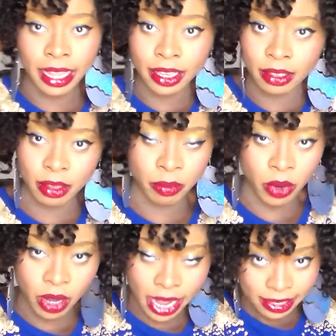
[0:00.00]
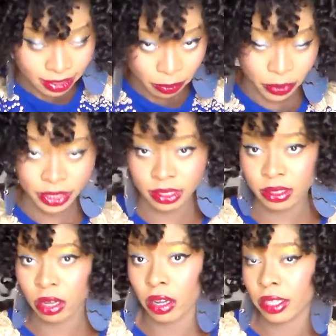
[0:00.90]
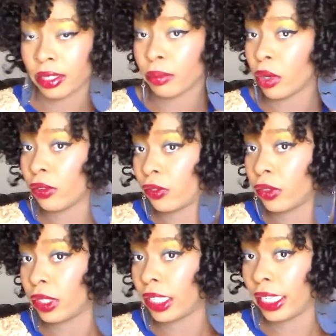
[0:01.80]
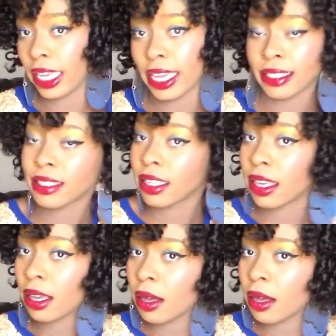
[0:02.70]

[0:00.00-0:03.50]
like the more I separate this color, the more full it gets.